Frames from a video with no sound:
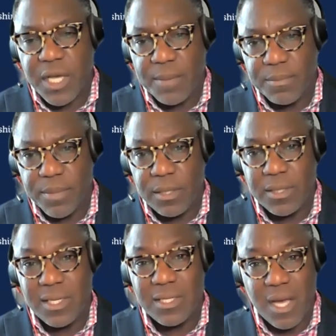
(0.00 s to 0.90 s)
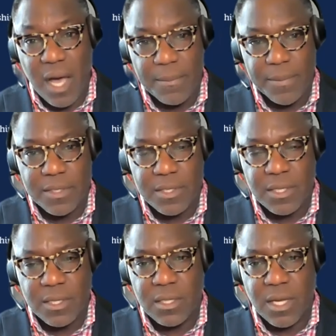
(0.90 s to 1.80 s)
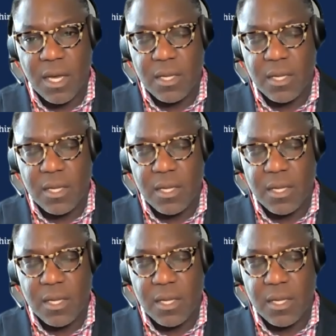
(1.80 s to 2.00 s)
capabilities, competencies